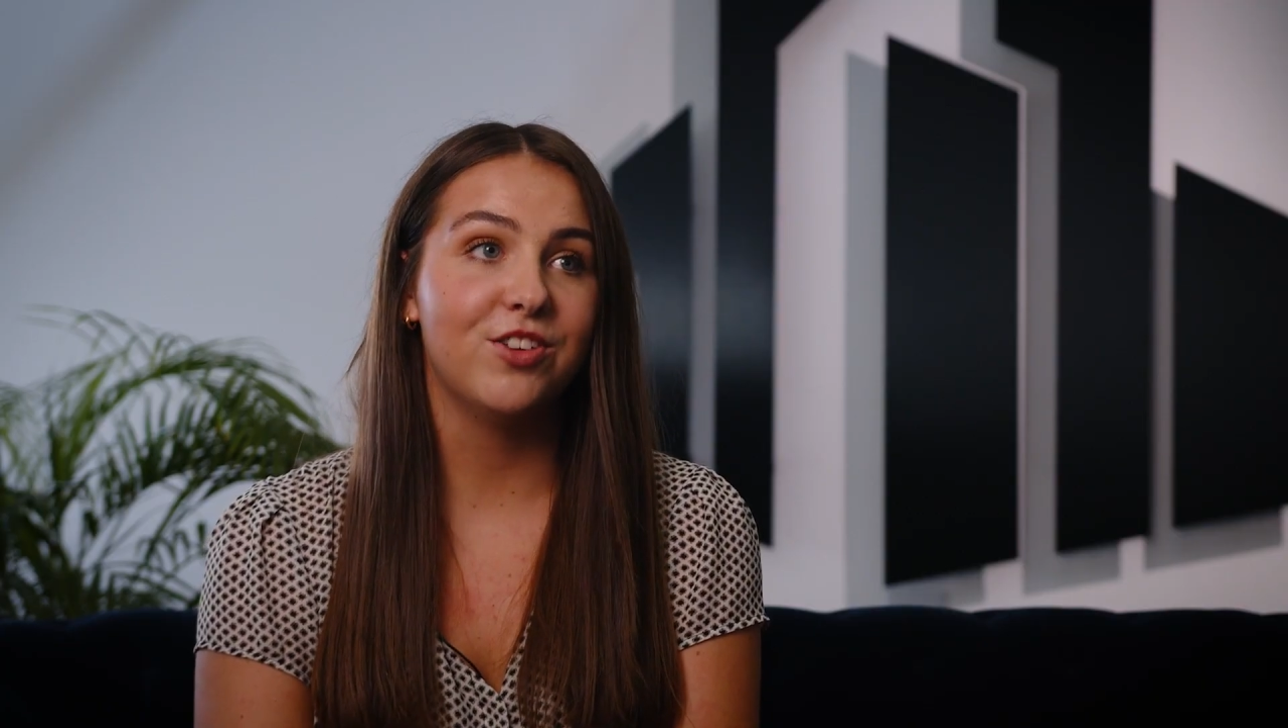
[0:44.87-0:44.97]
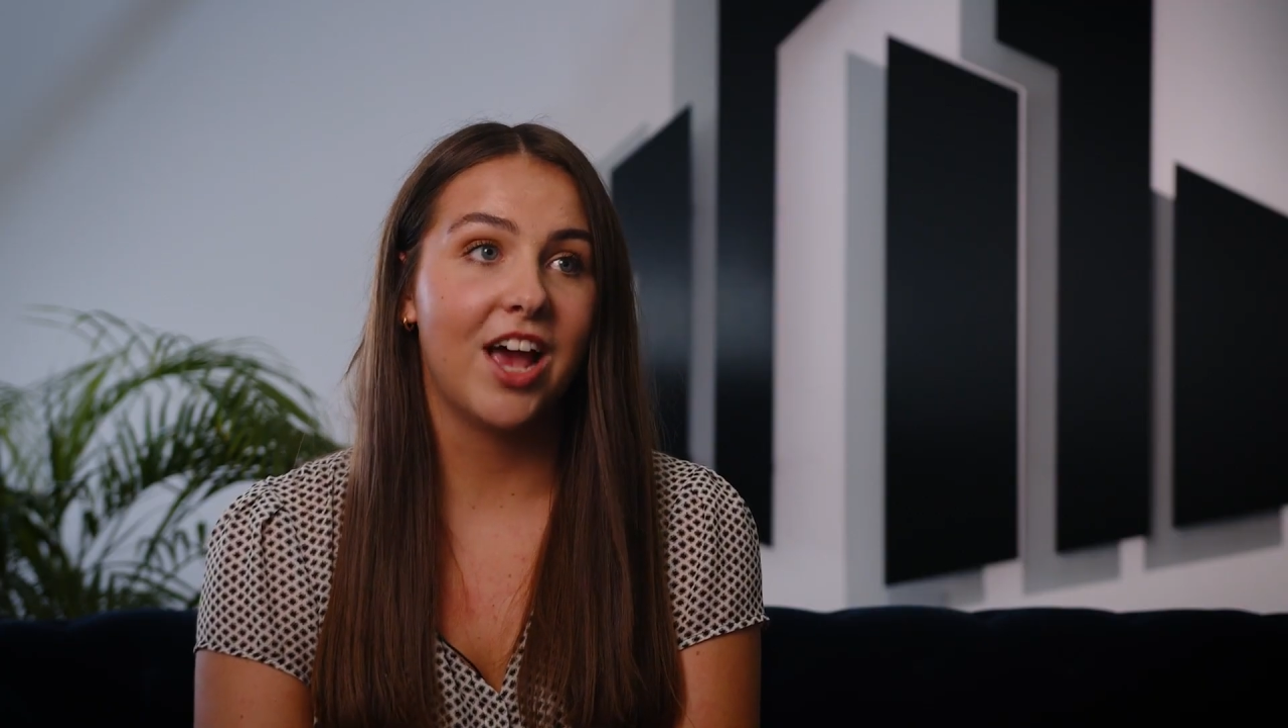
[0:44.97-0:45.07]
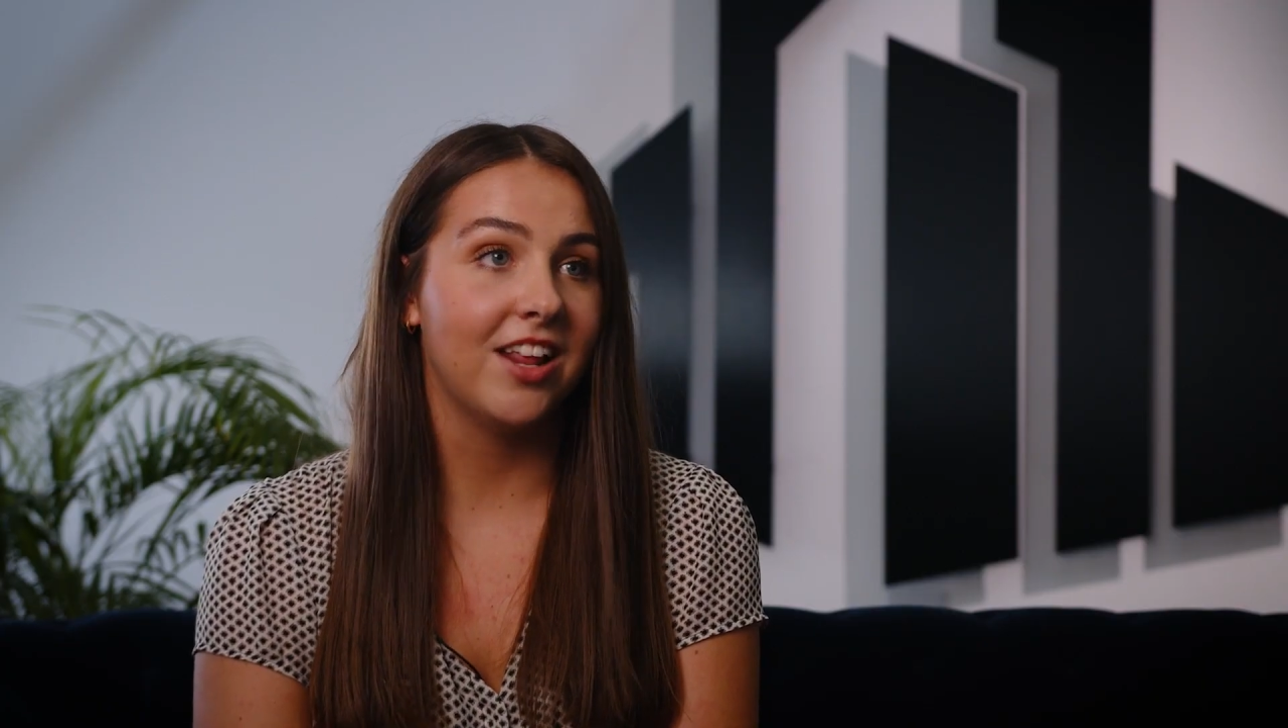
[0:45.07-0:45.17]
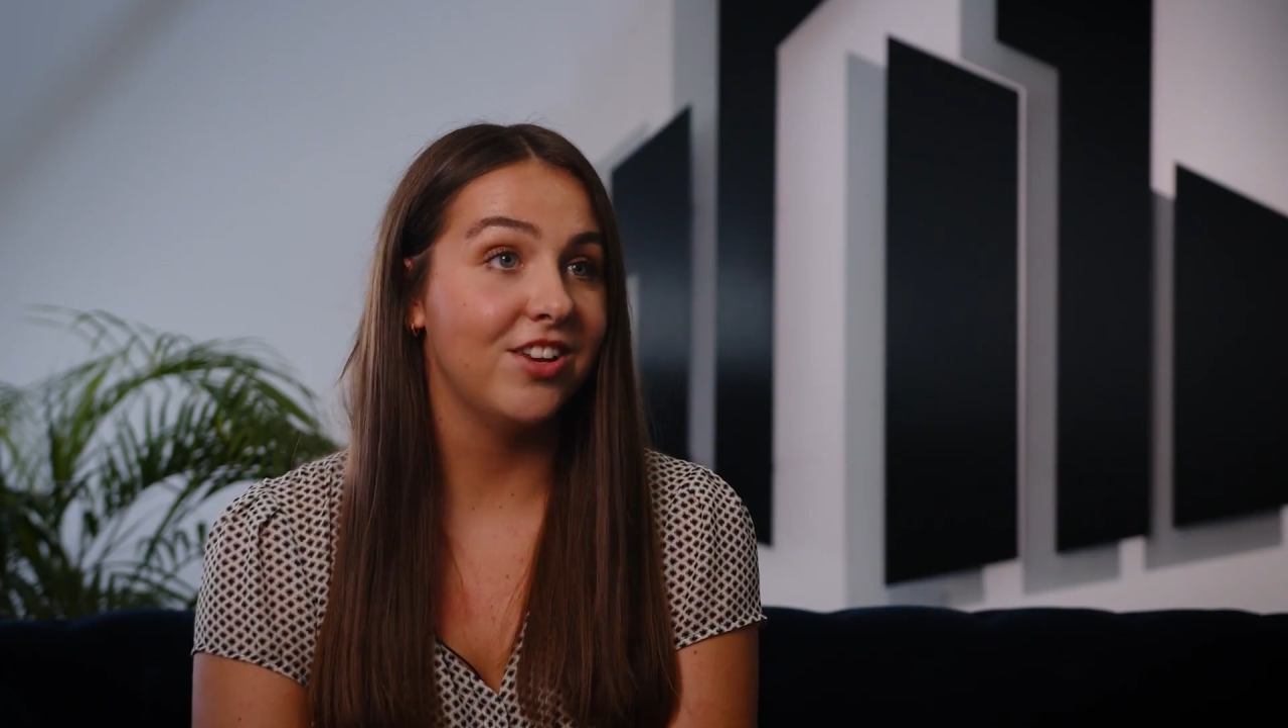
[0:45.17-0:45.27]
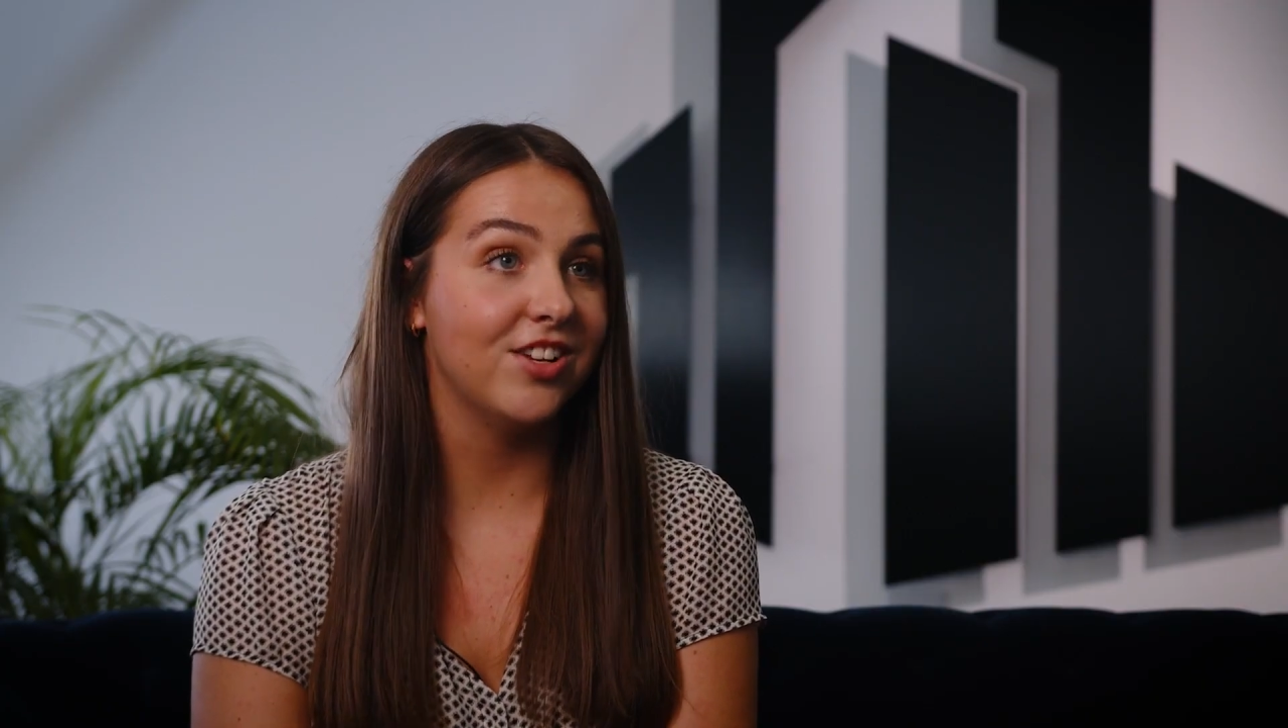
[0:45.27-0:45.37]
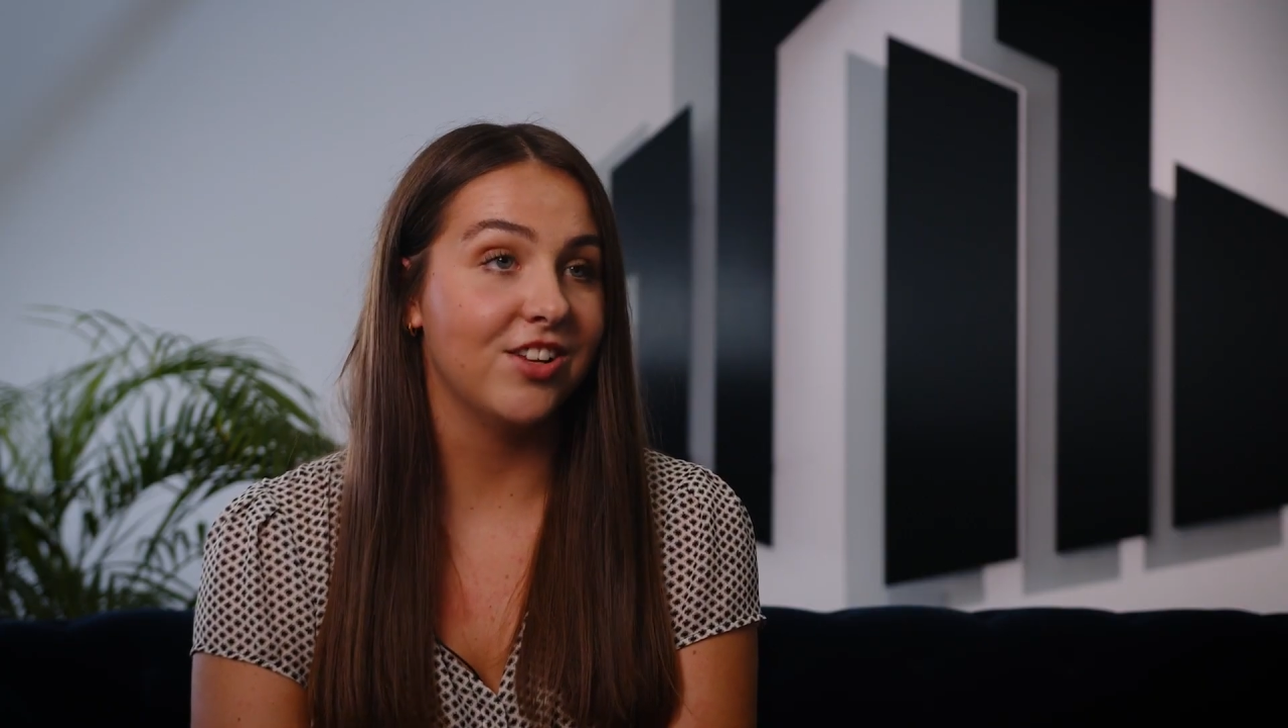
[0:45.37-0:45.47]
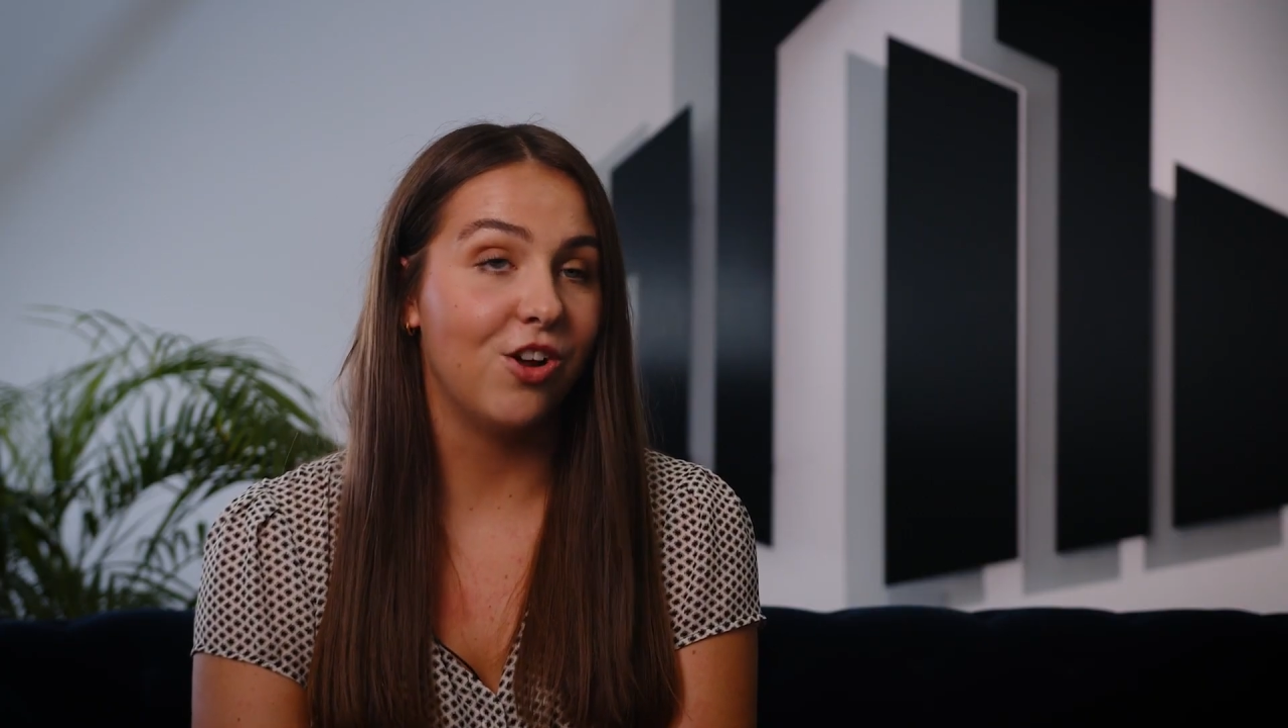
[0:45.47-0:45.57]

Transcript: challenges